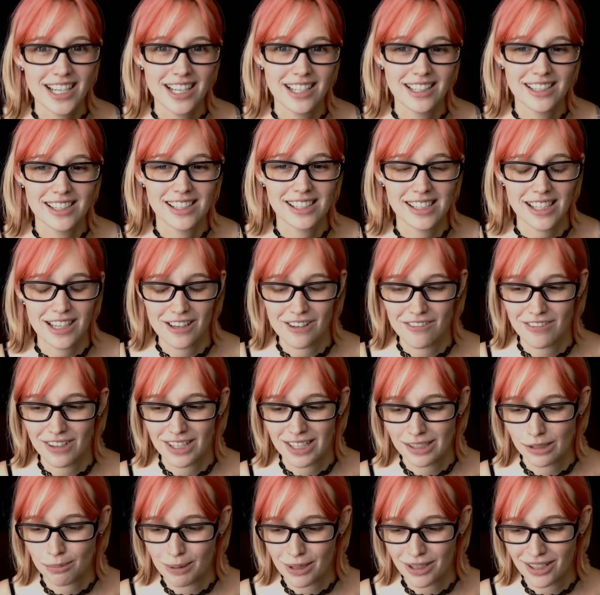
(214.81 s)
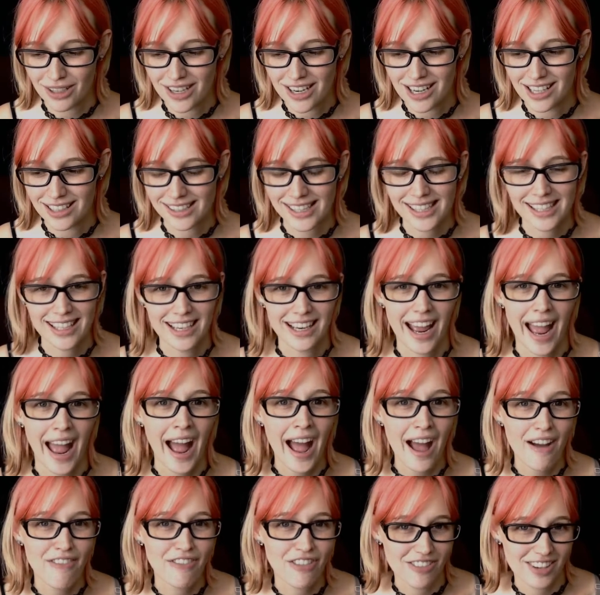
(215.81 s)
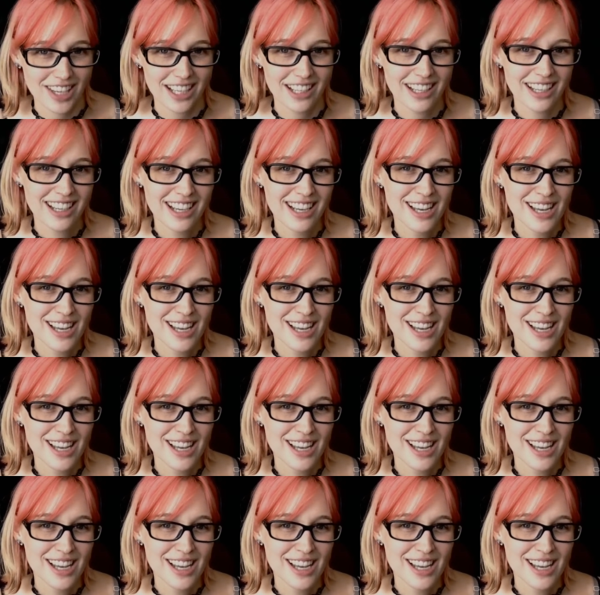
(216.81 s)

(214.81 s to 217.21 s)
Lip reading: instead of experiencing half of it